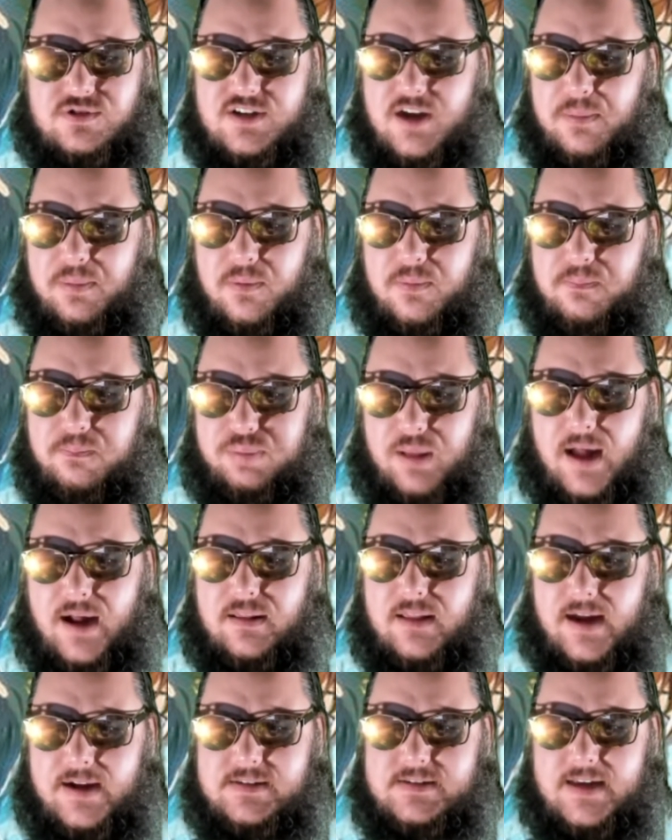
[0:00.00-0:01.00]
couple plot
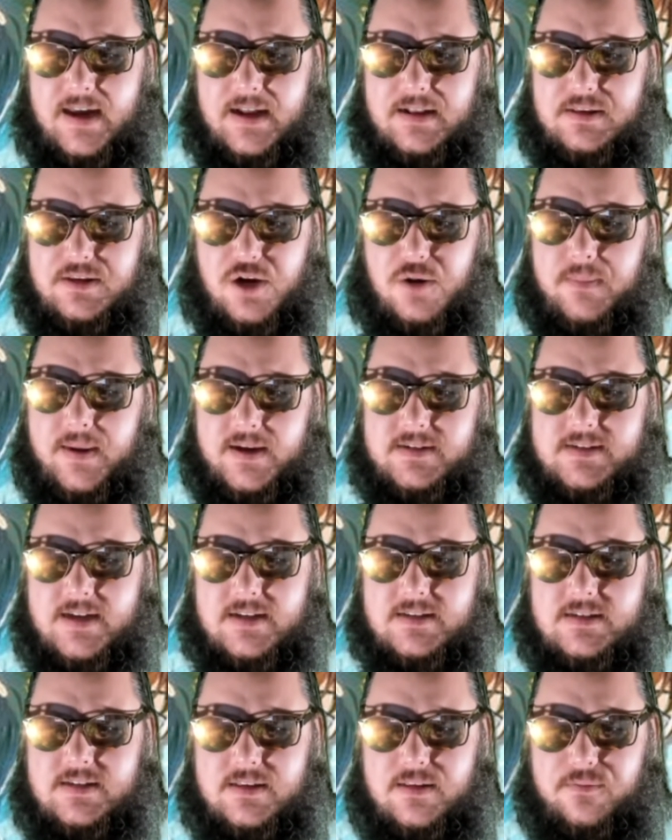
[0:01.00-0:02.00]
lines that don't make
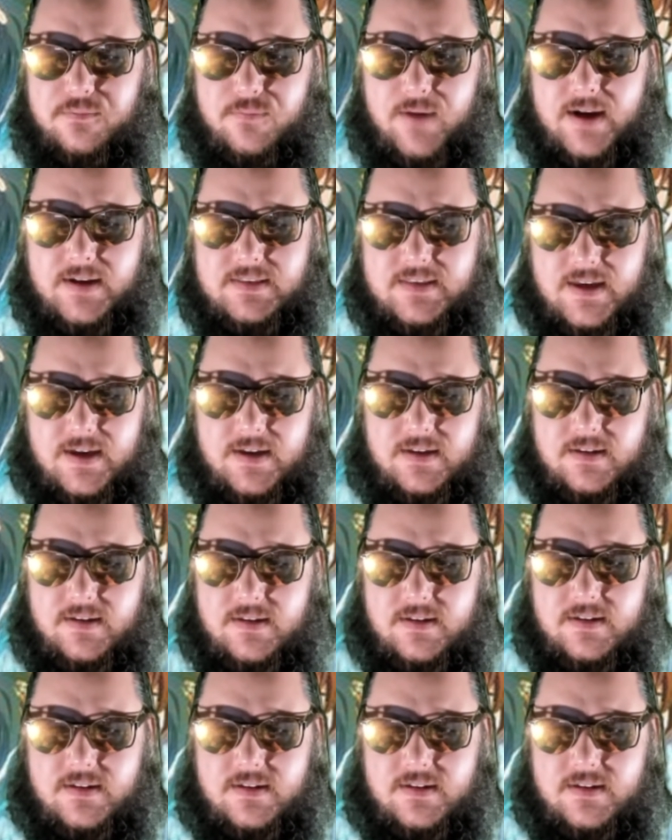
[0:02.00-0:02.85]
sense, and the fact that,